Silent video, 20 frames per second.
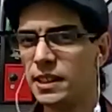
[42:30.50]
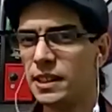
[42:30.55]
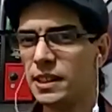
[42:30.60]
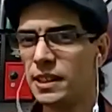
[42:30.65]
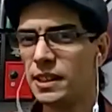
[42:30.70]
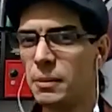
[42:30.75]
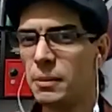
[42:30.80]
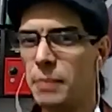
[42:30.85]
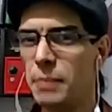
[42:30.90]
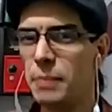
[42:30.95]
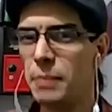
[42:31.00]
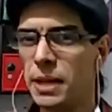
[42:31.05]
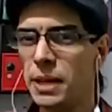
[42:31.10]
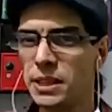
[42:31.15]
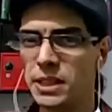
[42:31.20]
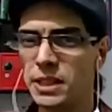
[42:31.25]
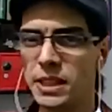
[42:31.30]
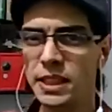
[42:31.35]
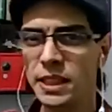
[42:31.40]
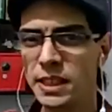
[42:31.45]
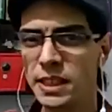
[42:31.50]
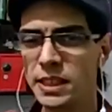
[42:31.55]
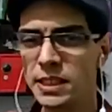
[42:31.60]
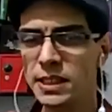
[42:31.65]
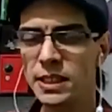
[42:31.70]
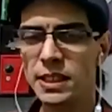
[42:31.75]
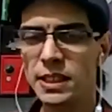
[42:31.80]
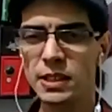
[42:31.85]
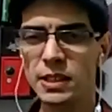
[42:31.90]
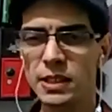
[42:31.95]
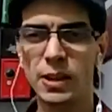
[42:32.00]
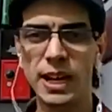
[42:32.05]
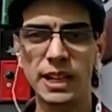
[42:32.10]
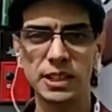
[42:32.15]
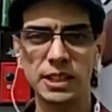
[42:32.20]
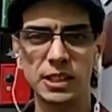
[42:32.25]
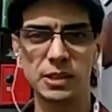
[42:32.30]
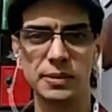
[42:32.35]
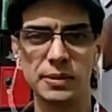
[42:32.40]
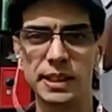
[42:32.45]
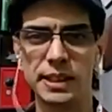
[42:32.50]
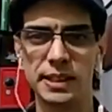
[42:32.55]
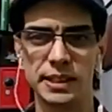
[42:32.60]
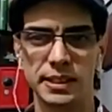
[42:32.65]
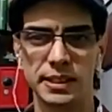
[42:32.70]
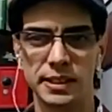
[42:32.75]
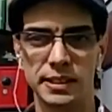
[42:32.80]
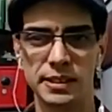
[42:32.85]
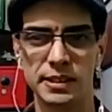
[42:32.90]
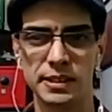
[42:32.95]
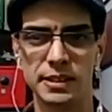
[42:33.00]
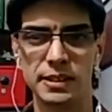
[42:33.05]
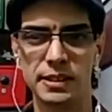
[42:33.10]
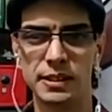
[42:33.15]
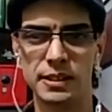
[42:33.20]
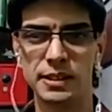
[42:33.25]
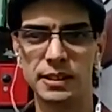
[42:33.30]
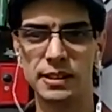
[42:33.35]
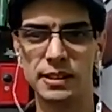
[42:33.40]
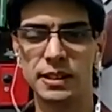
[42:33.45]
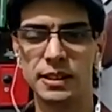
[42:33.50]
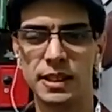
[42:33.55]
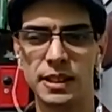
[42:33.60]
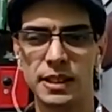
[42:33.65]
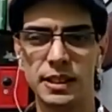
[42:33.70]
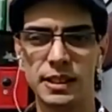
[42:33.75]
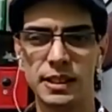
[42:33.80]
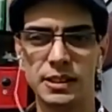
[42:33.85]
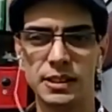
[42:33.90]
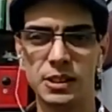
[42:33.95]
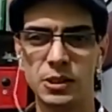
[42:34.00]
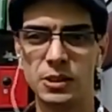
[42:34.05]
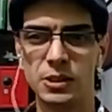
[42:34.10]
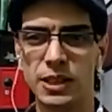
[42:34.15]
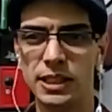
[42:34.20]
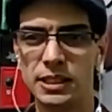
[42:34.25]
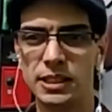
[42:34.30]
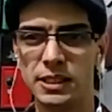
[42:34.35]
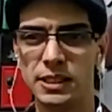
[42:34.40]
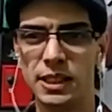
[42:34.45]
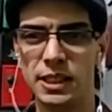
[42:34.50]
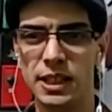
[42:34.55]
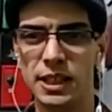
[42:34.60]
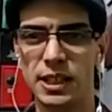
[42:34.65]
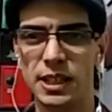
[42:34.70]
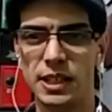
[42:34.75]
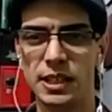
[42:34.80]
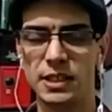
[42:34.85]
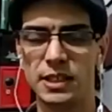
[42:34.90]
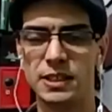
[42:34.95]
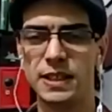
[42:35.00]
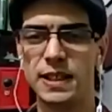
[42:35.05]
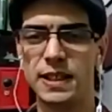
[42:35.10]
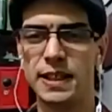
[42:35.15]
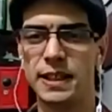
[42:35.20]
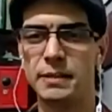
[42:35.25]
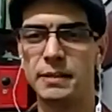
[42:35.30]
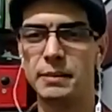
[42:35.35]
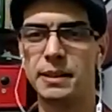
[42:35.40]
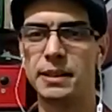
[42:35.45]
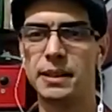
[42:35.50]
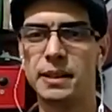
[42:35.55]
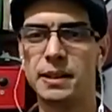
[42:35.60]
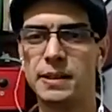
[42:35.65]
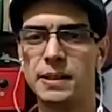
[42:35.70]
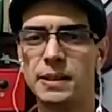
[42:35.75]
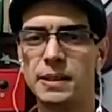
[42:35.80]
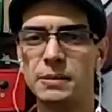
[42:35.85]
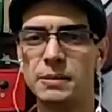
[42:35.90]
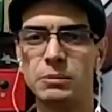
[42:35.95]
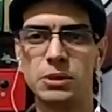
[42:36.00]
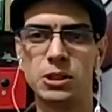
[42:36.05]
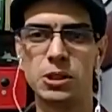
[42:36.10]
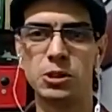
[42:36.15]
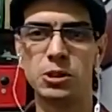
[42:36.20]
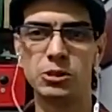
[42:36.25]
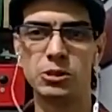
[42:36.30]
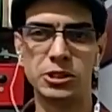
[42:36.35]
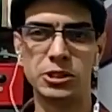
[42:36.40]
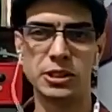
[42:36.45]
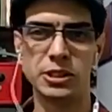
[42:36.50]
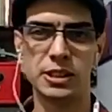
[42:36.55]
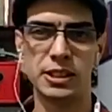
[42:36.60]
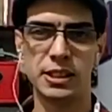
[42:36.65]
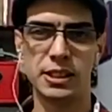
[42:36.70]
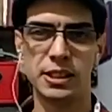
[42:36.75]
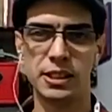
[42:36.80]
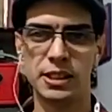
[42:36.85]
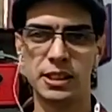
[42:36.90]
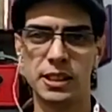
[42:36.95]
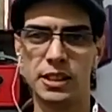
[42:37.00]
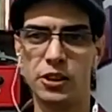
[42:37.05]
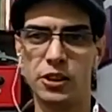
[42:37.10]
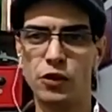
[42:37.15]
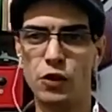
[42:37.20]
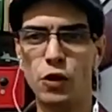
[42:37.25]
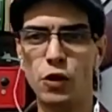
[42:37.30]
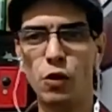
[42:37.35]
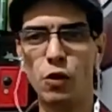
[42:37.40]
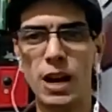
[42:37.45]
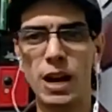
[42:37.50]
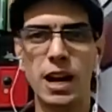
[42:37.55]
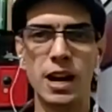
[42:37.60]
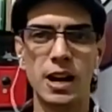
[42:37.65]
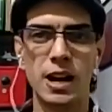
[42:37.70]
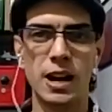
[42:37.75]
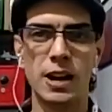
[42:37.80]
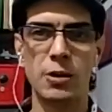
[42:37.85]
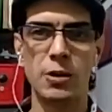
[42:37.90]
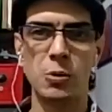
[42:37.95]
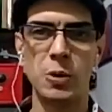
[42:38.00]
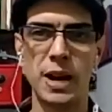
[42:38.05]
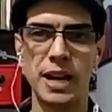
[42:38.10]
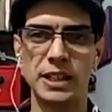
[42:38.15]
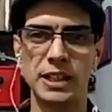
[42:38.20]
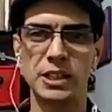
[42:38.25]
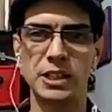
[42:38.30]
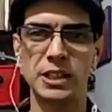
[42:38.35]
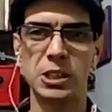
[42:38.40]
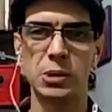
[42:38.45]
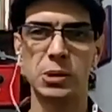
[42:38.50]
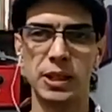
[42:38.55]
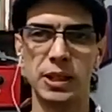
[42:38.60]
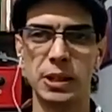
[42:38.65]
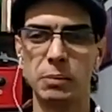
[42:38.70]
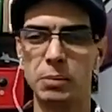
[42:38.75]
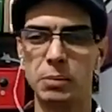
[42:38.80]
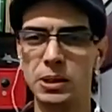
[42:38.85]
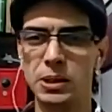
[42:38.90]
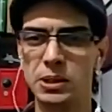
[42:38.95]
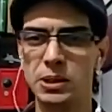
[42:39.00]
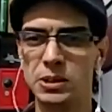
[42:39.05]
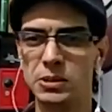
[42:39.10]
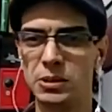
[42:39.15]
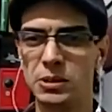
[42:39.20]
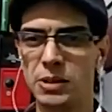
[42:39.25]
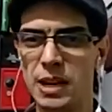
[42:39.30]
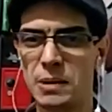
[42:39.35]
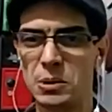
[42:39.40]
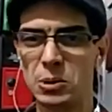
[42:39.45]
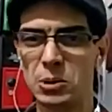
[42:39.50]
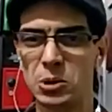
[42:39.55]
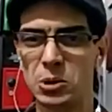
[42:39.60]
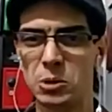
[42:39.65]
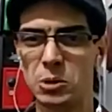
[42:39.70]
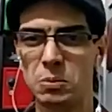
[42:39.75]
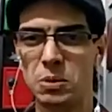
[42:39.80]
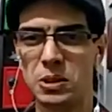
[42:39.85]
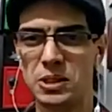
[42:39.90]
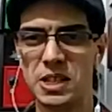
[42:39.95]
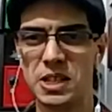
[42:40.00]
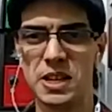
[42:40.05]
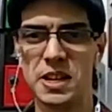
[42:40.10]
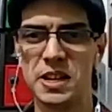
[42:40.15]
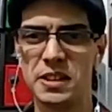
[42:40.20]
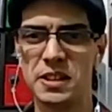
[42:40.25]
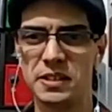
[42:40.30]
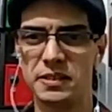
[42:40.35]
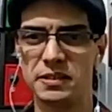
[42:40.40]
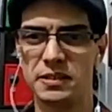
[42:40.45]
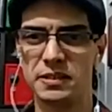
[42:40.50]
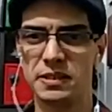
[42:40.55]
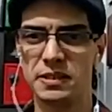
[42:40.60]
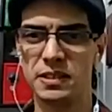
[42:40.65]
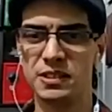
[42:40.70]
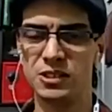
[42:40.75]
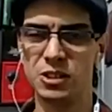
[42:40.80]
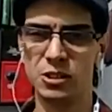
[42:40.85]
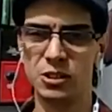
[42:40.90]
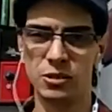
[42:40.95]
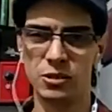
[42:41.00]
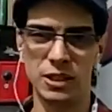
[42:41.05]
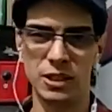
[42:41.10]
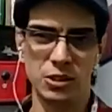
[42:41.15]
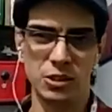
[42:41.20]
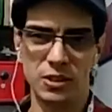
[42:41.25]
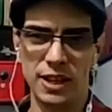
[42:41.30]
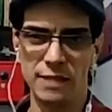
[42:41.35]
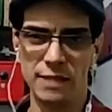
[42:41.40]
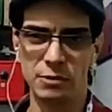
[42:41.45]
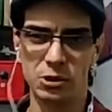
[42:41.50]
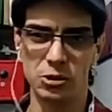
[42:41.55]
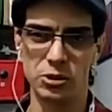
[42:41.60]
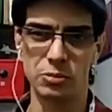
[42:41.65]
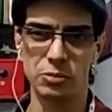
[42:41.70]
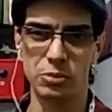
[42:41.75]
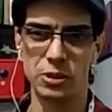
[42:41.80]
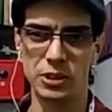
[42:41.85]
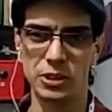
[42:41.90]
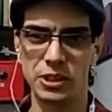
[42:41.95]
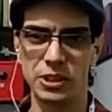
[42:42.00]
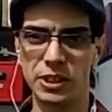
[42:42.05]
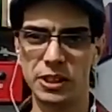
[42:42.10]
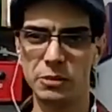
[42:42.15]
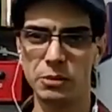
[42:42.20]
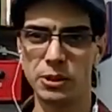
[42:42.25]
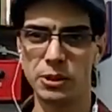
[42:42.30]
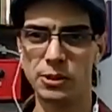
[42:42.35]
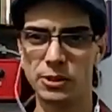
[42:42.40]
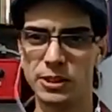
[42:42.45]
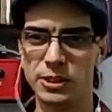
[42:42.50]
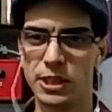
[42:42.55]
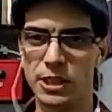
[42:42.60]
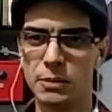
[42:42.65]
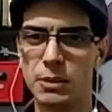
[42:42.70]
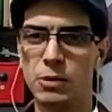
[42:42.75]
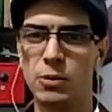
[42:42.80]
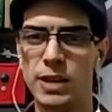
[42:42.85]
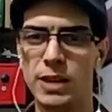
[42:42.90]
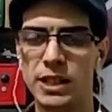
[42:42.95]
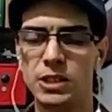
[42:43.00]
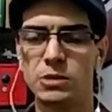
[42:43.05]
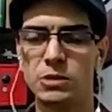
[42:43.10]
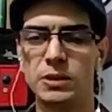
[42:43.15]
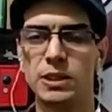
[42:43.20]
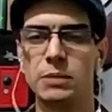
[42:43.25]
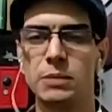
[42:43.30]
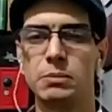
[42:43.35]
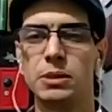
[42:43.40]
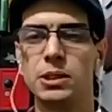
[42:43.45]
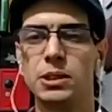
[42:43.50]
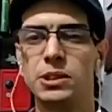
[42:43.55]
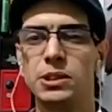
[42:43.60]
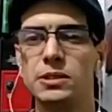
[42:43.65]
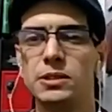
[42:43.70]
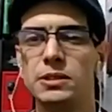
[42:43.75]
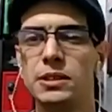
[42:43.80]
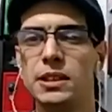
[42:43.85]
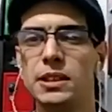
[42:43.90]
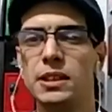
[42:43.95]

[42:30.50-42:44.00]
But he is the right wing. So that's a dilemma, because if you are a right wing person, you have to support him. No, I don't have to support him because I'm a right wing person.